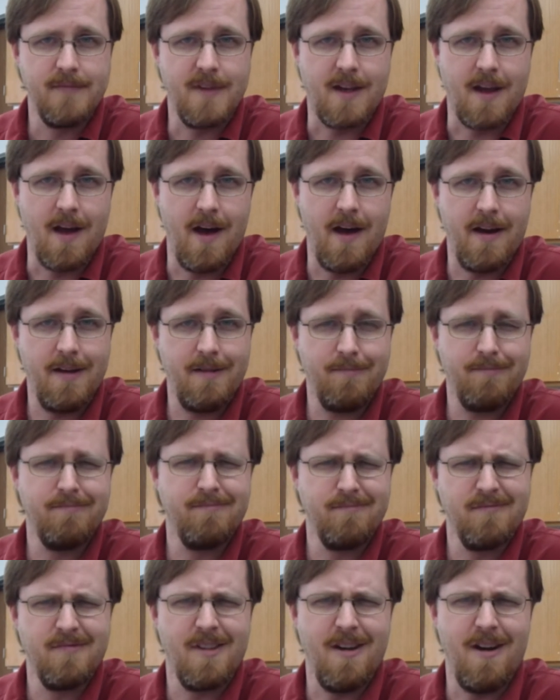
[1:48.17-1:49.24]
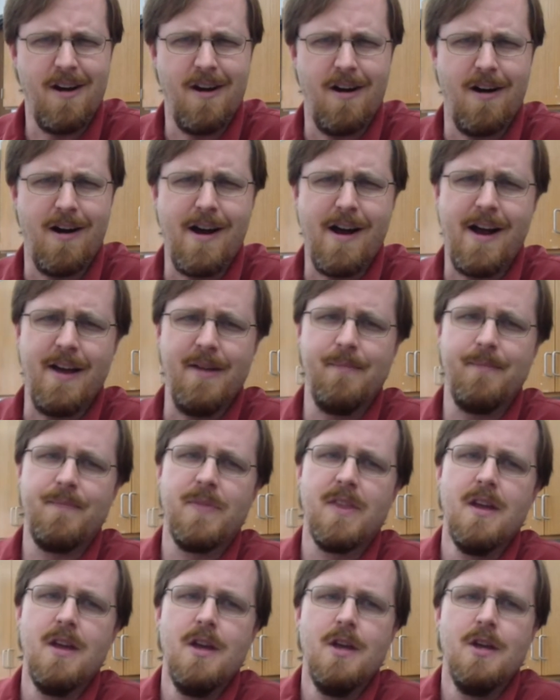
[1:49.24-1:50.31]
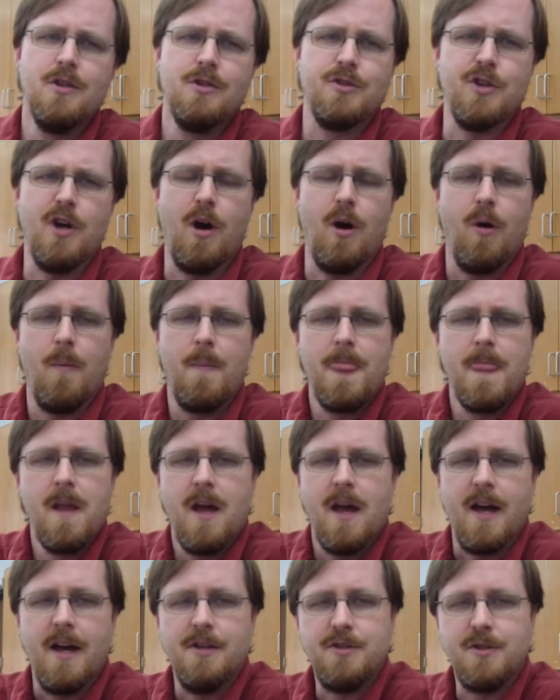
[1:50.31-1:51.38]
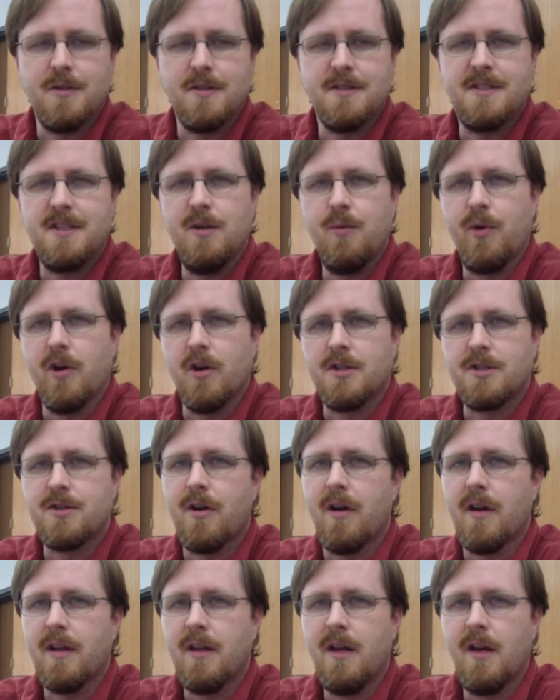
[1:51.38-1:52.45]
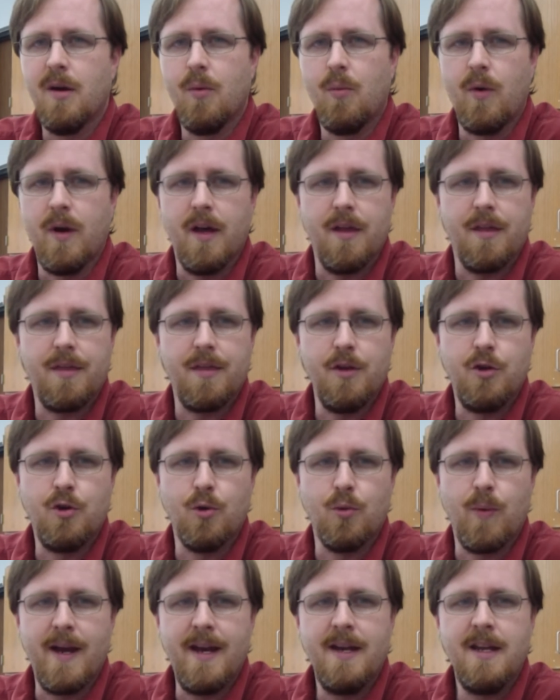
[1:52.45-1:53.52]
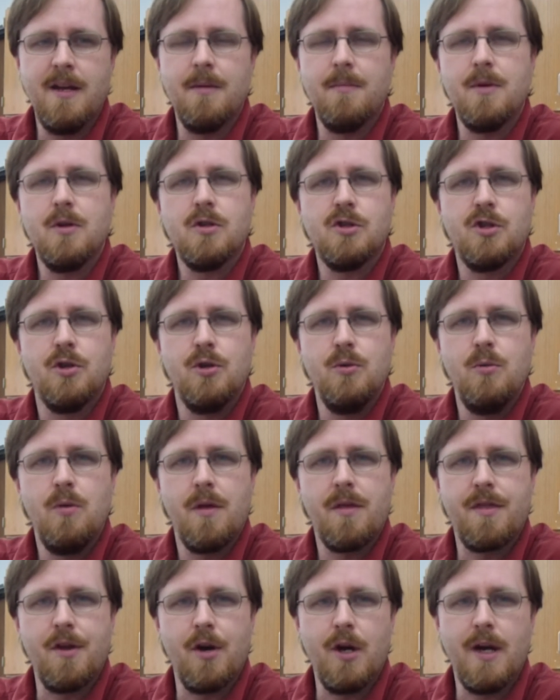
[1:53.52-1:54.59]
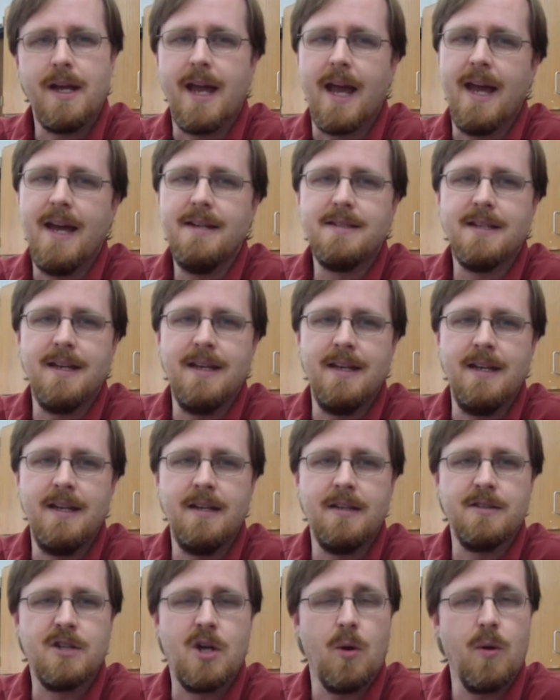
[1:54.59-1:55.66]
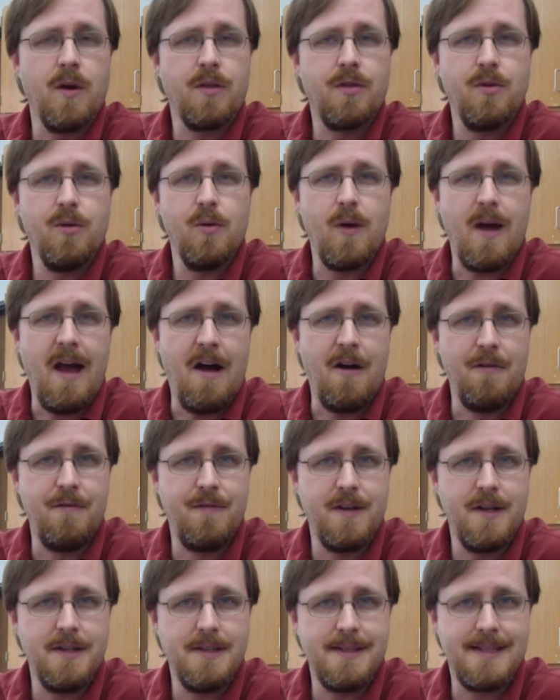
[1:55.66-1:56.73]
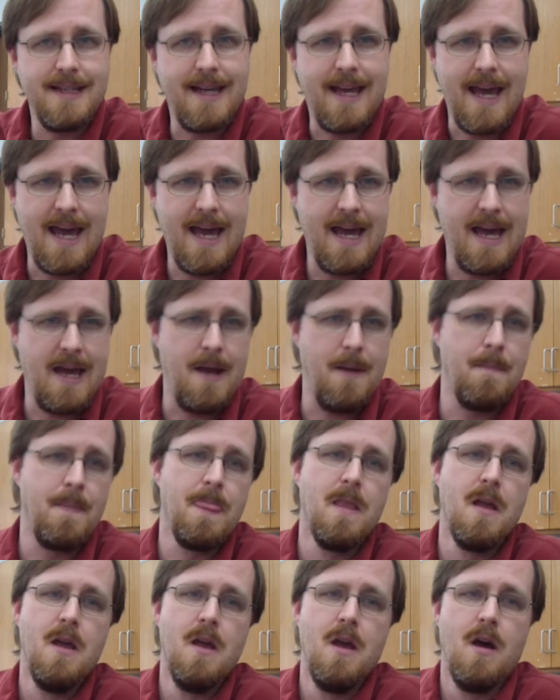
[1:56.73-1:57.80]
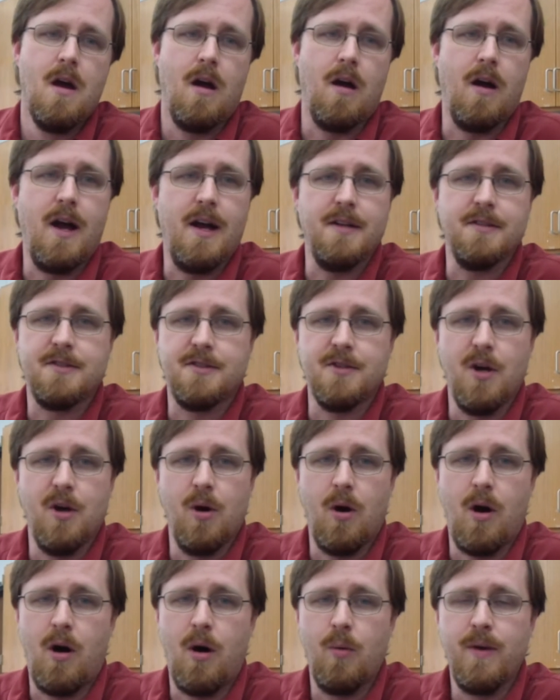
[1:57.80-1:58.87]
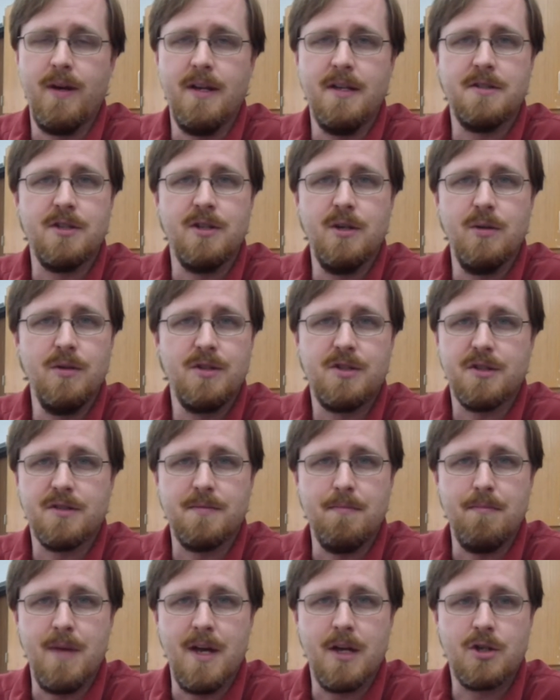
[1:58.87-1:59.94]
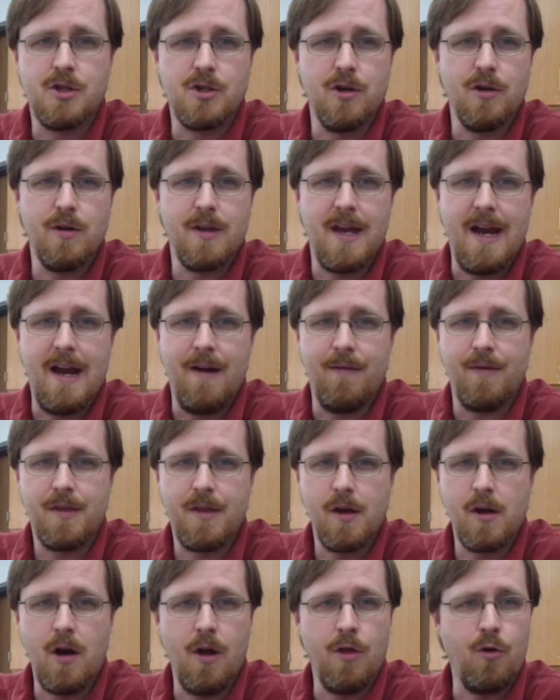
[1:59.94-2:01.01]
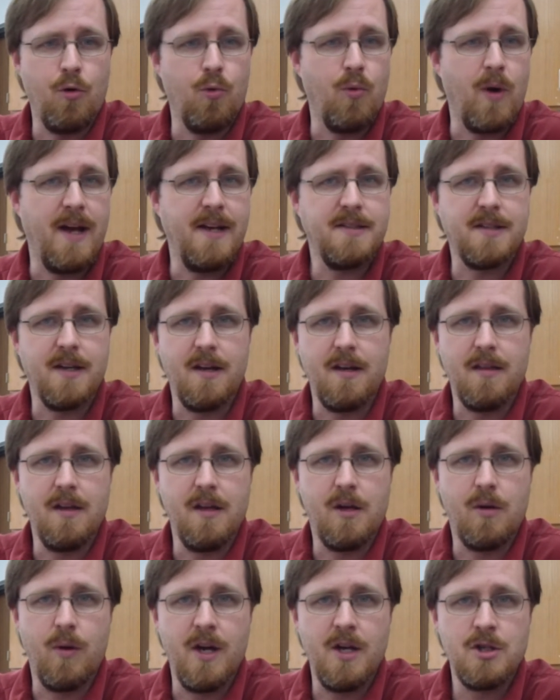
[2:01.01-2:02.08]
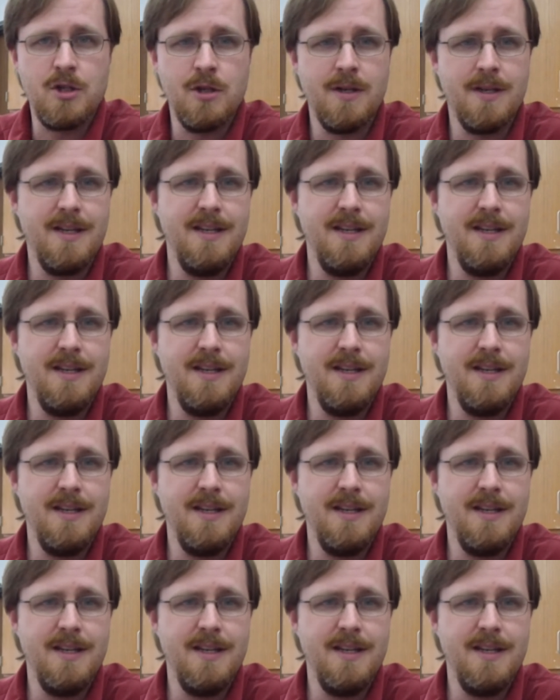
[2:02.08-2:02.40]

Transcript: Got it? All right. So, as you can see, we are starting here with uranium two thirty-eight, and it is going through alpha decay. All right, so all we need to do is just make sure that everything on the right side of the equation